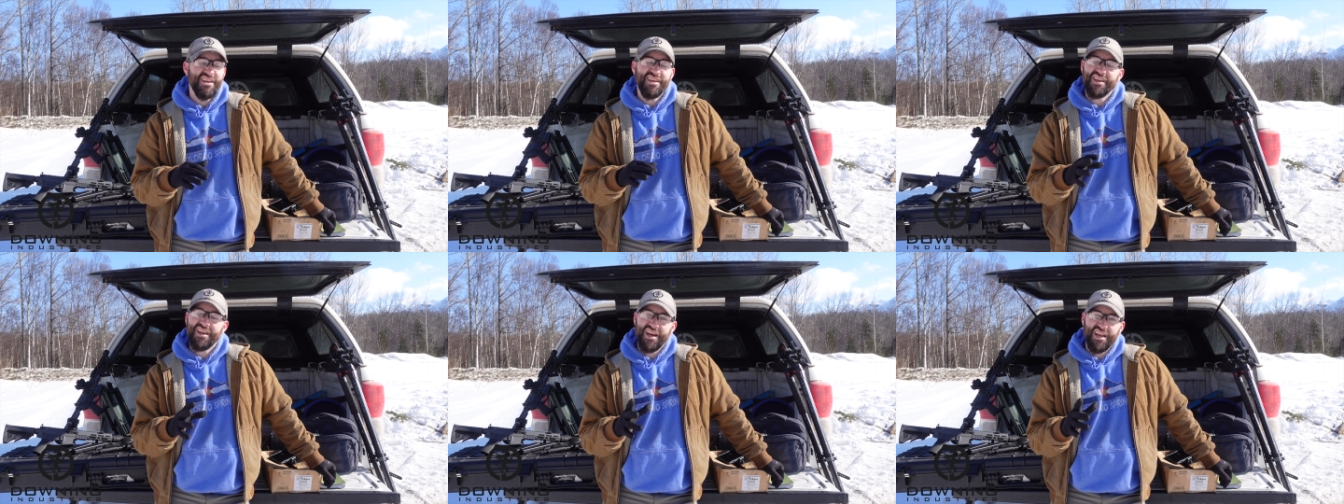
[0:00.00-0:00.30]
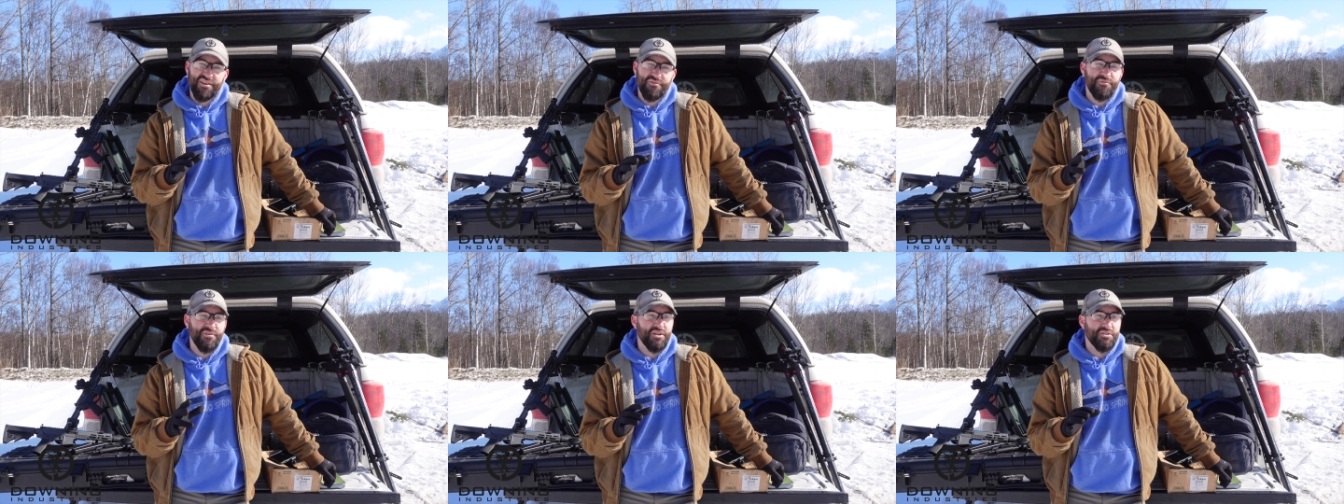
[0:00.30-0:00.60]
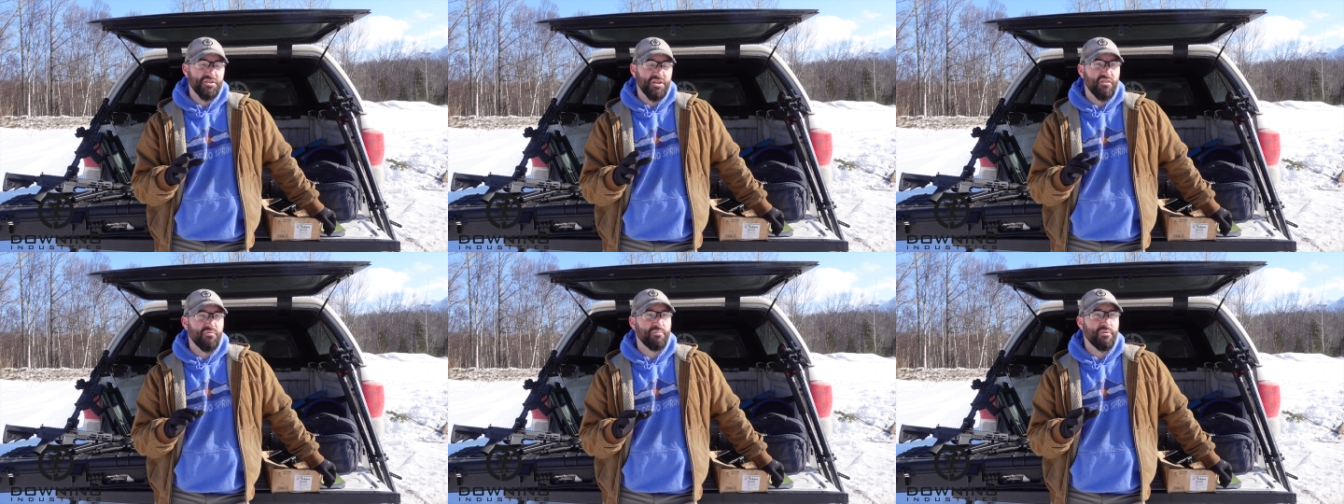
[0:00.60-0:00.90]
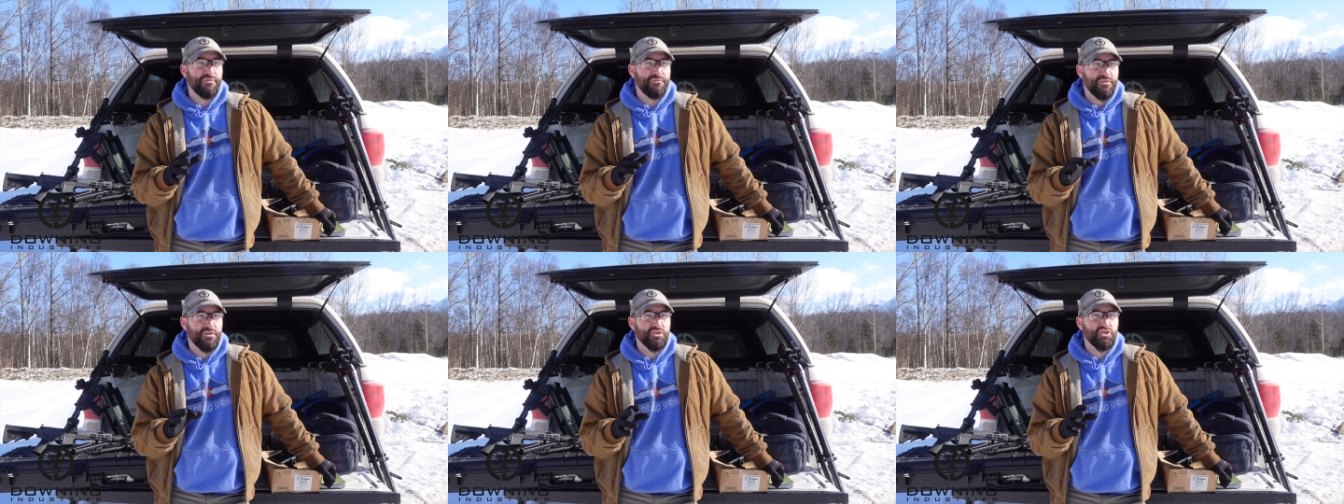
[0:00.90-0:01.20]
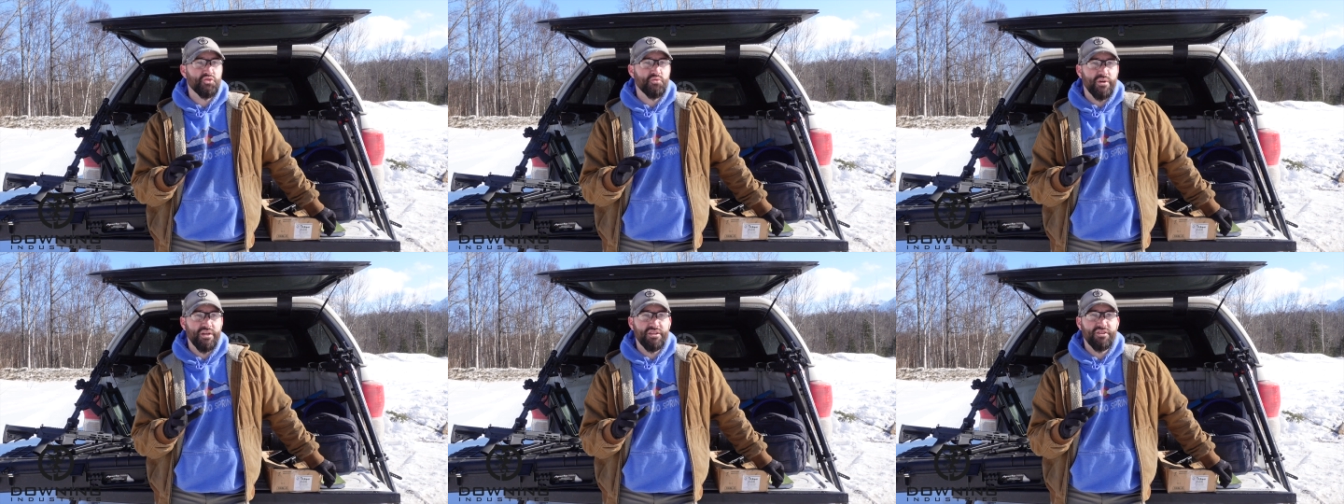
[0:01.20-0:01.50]
Kind of felt off my feng
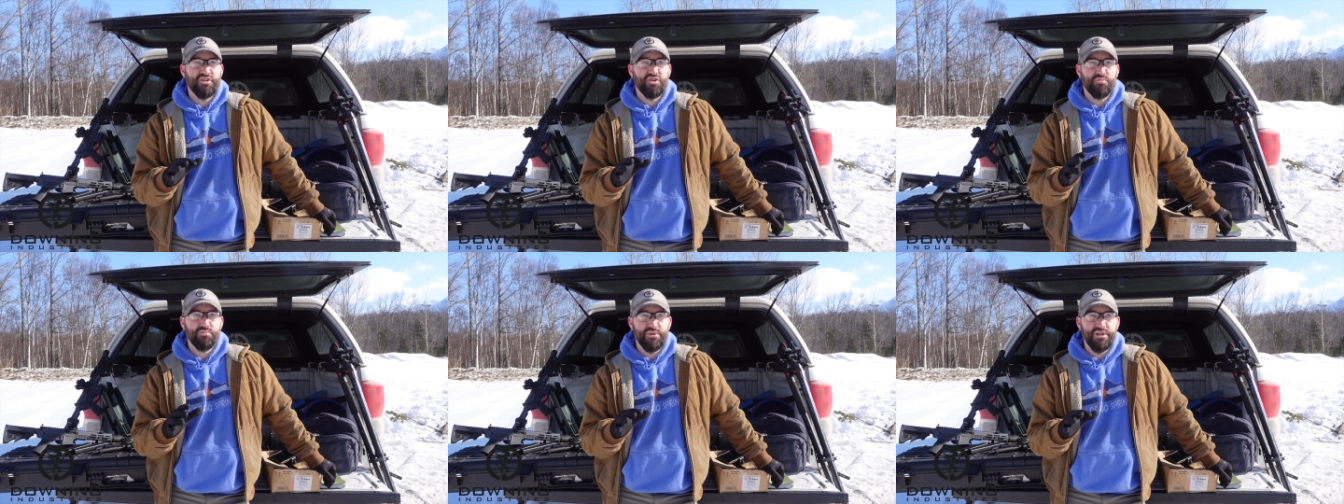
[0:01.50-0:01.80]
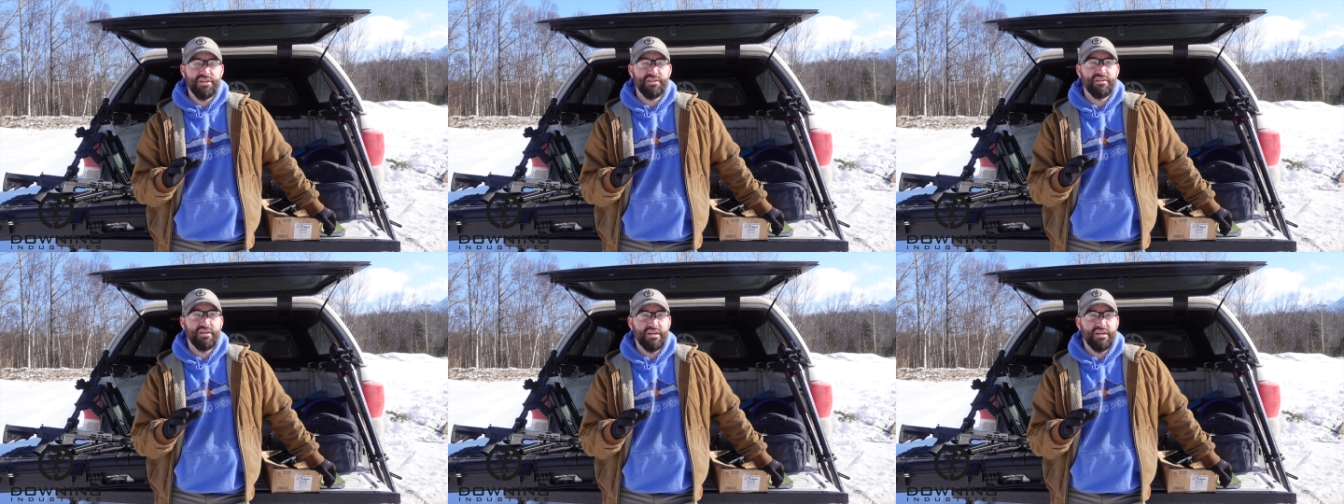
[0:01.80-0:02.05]
shui a little bit.